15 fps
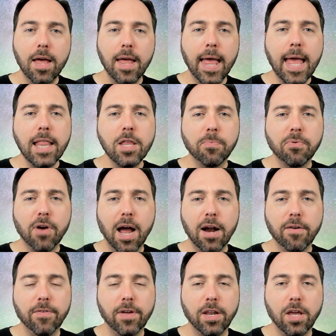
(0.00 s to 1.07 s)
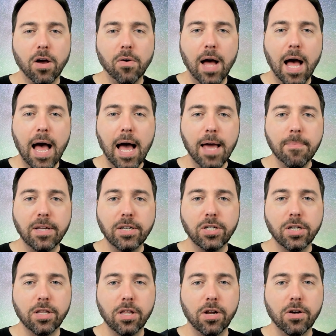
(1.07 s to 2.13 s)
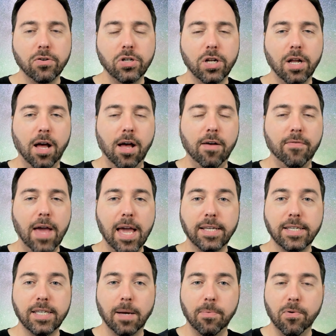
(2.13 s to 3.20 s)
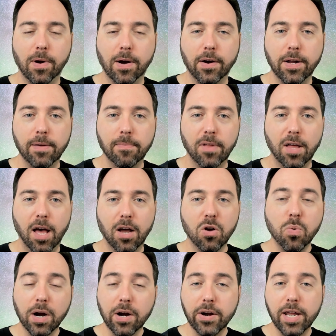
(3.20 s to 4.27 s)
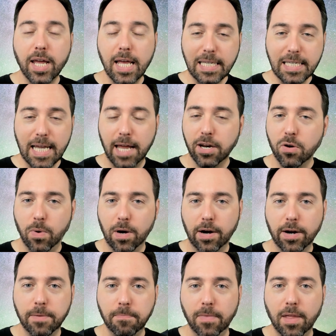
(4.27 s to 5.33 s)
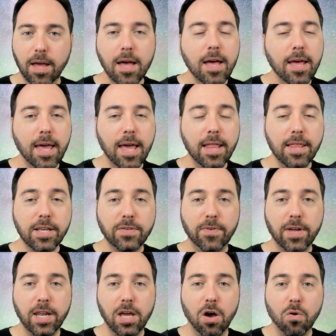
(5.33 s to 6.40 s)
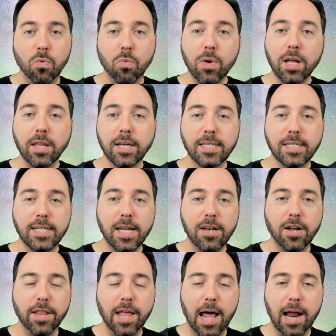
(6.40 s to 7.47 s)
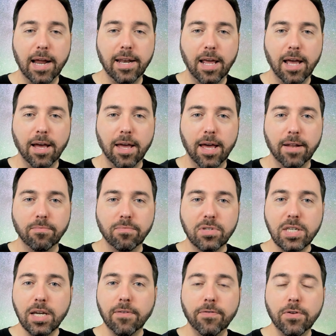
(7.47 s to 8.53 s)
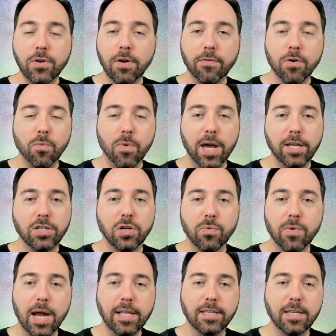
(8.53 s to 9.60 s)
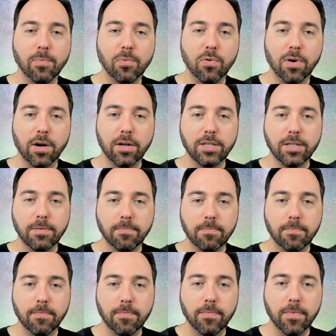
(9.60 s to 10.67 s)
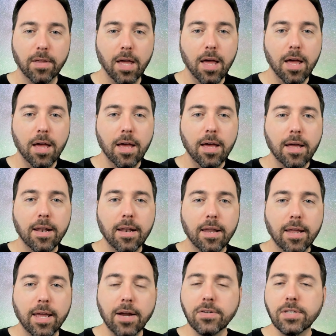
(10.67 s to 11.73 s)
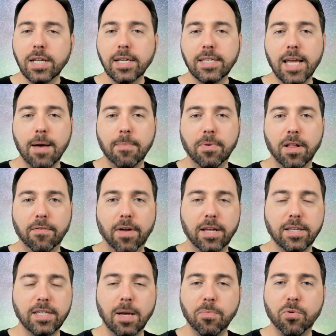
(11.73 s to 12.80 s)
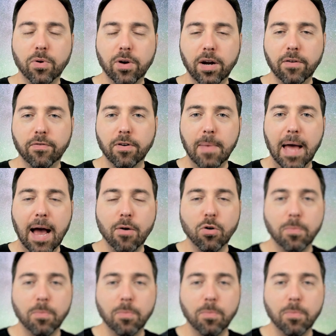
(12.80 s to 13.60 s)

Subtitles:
In the prior video, I mentioned the notion of a subquery, a query inside a query. In this video, we'll extend on that idea and see a few different ways to write subqueries. Here's an example of a subquery from our